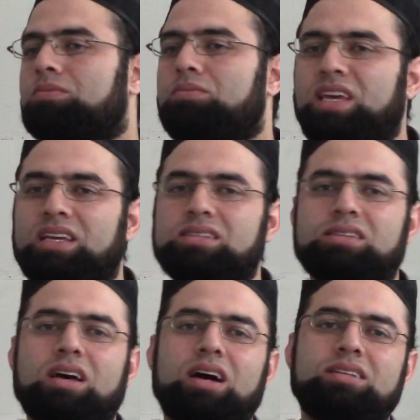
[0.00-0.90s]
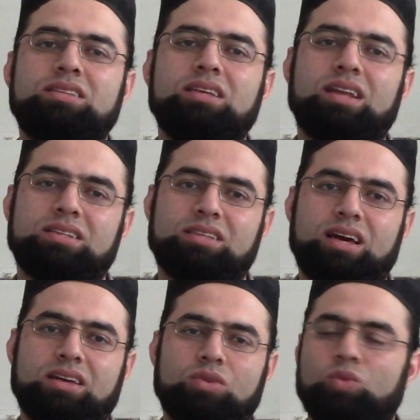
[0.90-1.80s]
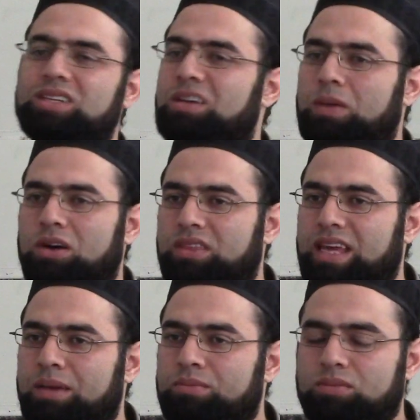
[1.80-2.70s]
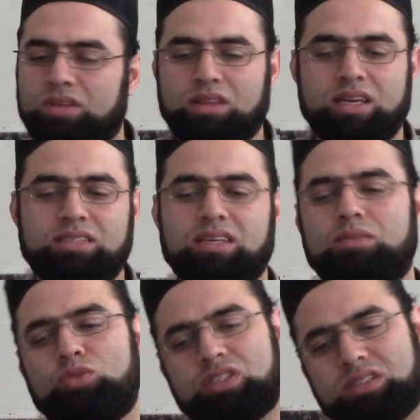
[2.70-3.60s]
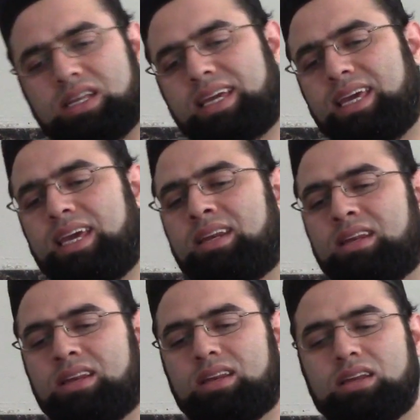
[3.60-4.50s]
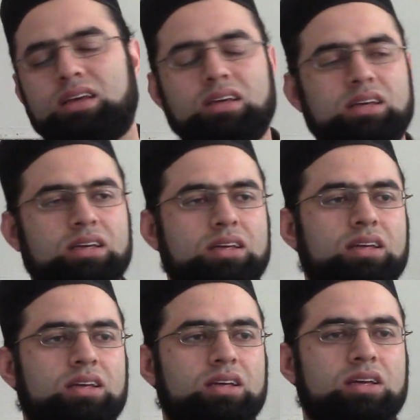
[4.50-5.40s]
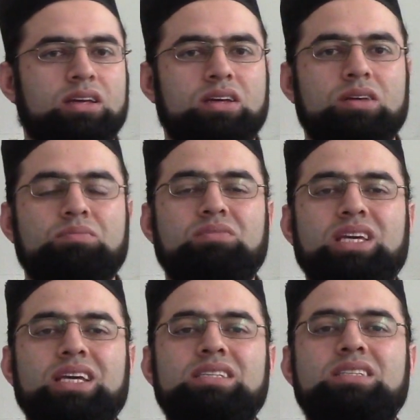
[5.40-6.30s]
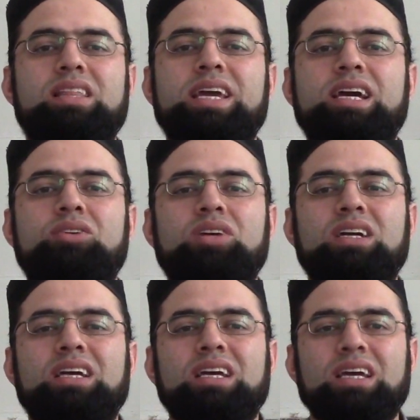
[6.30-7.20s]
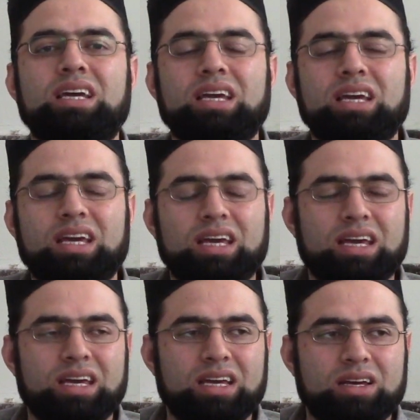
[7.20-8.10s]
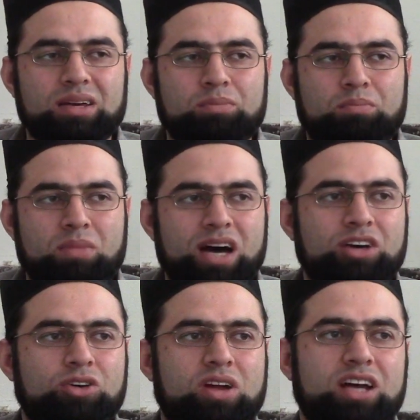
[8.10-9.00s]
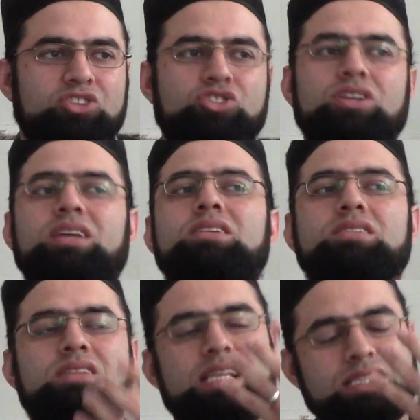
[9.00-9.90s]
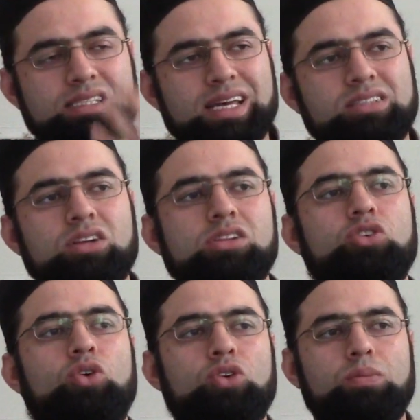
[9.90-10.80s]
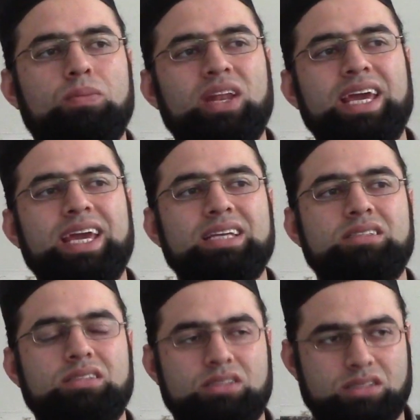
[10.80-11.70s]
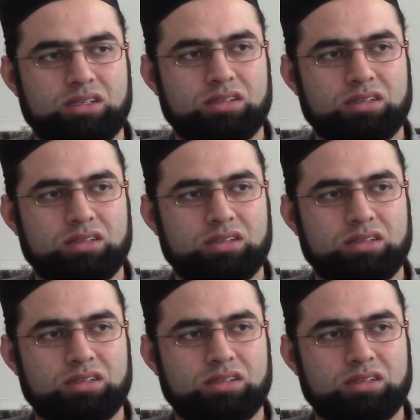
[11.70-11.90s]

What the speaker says: means Sad, Sin and Zai. What about them? He said mustakin means their makhraj is settled or placed